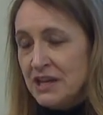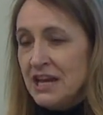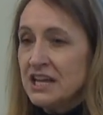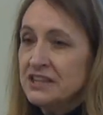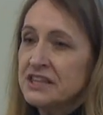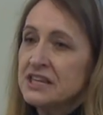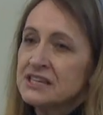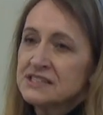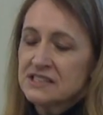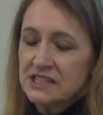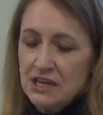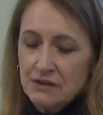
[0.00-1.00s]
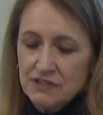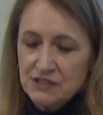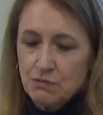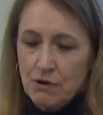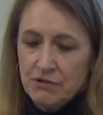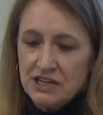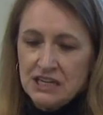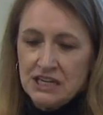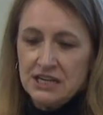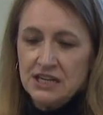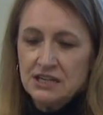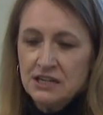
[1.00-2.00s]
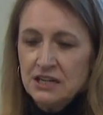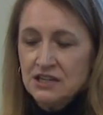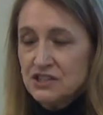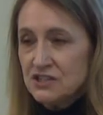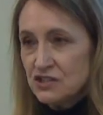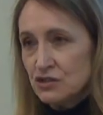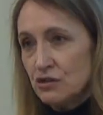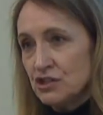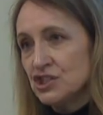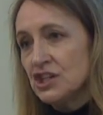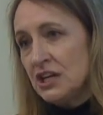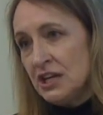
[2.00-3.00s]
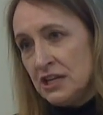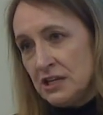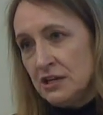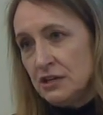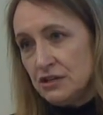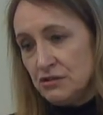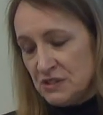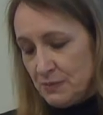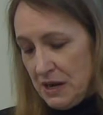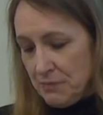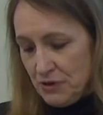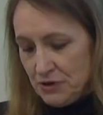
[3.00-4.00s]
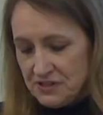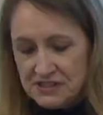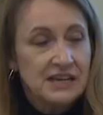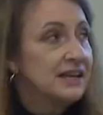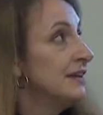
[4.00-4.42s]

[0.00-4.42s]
And this gave us what we needed to search in newspapers.